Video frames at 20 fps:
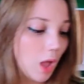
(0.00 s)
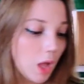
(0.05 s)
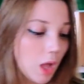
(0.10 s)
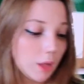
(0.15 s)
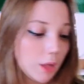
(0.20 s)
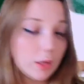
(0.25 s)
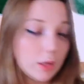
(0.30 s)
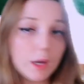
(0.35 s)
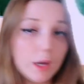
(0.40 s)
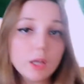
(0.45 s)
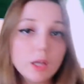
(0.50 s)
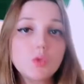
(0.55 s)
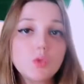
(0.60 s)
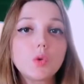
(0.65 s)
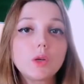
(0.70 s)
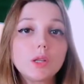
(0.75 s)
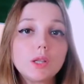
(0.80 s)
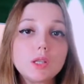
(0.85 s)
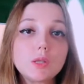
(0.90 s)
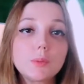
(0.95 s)
The next
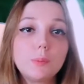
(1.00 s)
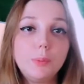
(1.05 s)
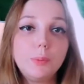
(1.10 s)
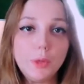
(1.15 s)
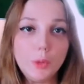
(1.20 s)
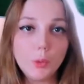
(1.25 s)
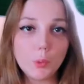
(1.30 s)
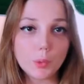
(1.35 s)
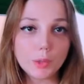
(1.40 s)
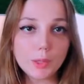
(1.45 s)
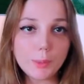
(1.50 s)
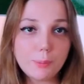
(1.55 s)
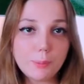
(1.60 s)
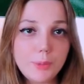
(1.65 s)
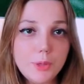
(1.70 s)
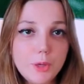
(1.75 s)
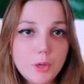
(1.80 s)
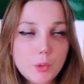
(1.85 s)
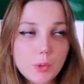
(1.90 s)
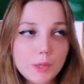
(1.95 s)
word is pure.
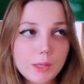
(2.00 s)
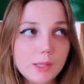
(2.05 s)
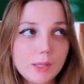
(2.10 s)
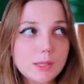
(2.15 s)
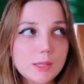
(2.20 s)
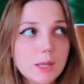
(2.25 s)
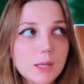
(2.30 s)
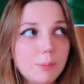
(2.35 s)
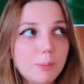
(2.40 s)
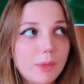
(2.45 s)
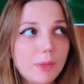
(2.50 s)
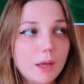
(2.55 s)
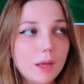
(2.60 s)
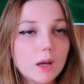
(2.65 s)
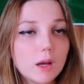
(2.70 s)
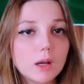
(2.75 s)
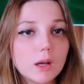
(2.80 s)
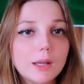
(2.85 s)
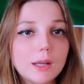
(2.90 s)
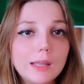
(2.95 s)
Pure is
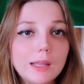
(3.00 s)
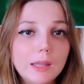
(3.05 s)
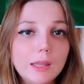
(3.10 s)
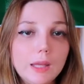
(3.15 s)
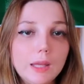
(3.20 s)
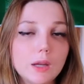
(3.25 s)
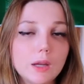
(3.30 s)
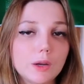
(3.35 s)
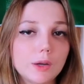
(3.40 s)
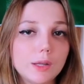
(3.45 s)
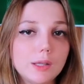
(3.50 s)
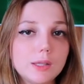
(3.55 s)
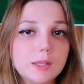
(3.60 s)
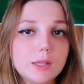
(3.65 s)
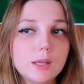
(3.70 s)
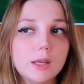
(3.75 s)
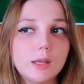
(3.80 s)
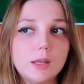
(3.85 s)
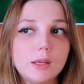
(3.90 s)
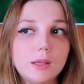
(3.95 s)
something clear.
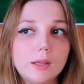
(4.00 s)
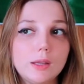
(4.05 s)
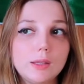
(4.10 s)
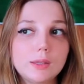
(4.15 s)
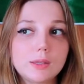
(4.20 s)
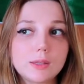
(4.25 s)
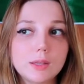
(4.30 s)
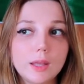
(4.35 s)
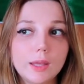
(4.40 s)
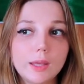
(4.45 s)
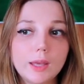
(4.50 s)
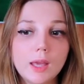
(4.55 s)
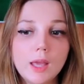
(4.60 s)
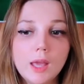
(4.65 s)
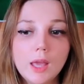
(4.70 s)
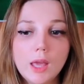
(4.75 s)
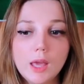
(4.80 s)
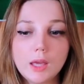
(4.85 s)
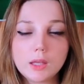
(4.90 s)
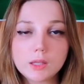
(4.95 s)
It's like
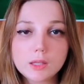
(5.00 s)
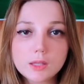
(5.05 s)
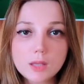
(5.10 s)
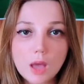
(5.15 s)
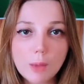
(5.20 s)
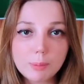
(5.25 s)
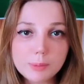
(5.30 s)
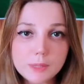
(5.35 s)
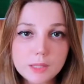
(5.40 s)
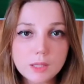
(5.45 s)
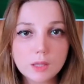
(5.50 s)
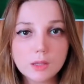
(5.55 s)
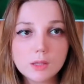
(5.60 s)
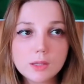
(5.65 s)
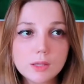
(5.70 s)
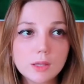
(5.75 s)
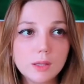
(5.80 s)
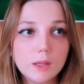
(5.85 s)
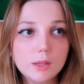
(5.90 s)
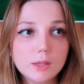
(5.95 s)
a
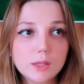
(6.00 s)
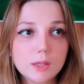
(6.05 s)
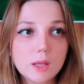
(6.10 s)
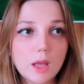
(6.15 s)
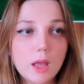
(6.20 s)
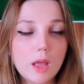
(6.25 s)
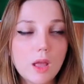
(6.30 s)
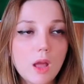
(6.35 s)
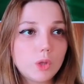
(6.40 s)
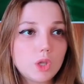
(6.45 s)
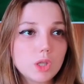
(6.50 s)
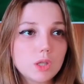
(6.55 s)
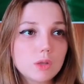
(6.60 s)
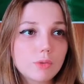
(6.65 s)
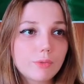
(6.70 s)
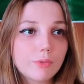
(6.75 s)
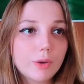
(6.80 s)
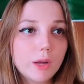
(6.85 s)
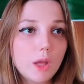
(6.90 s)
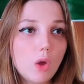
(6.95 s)
substance, let's say, which is
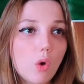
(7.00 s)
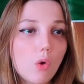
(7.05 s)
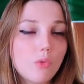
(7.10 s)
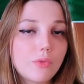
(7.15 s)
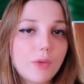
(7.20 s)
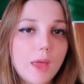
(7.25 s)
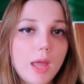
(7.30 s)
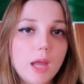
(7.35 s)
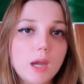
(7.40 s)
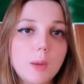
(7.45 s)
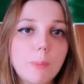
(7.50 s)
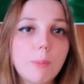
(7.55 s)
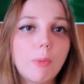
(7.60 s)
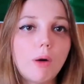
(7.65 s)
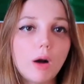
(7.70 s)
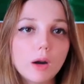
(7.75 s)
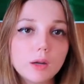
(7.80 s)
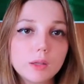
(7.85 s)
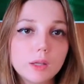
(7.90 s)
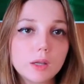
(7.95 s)
free of any
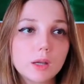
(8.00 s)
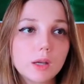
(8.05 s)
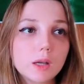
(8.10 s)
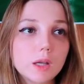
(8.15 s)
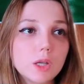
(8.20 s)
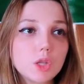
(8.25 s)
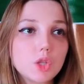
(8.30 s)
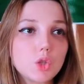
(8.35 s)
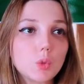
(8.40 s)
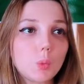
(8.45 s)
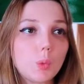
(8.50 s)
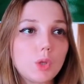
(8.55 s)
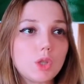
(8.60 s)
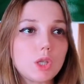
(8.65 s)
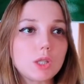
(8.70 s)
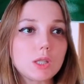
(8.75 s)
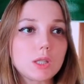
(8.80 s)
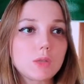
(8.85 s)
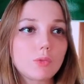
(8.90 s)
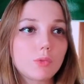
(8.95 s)
particles, which
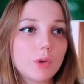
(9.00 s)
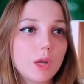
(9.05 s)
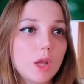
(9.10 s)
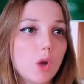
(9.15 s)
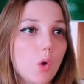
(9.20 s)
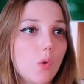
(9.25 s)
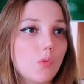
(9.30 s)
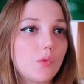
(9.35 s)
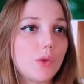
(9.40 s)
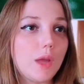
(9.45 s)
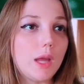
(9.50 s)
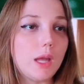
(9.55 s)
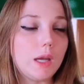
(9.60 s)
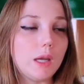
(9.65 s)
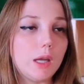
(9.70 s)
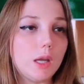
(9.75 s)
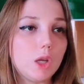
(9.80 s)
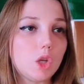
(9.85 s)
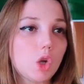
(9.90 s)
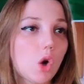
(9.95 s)
is free of
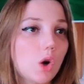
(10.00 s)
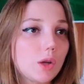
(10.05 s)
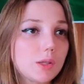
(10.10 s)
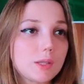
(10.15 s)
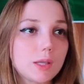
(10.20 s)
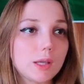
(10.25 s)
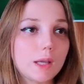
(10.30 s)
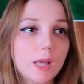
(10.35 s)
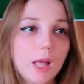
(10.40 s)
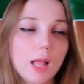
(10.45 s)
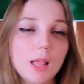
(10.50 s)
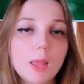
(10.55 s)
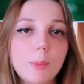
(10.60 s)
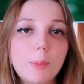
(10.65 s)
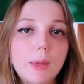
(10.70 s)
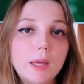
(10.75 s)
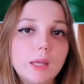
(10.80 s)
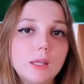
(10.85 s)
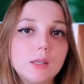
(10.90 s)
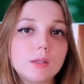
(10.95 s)
any toxic
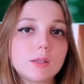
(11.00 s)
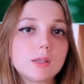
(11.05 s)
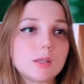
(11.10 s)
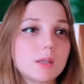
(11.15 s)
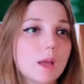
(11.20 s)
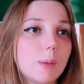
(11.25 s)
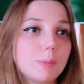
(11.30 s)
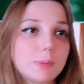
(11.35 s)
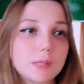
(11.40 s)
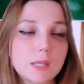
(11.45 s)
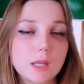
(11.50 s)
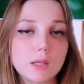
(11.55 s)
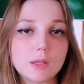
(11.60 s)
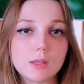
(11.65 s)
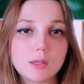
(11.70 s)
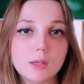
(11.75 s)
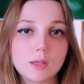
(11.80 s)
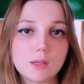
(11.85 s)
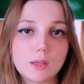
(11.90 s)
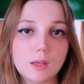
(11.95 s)
elements,
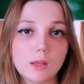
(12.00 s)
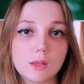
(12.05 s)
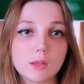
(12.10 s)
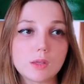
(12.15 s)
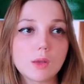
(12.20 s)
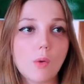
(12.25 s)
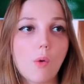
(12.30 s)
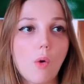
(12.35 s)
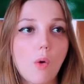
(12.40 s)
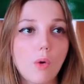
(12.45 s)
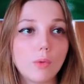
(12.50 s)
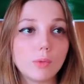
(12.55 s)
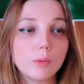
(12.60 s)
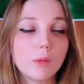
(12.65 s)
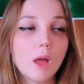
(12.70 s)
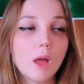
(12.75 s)
substances, and so on.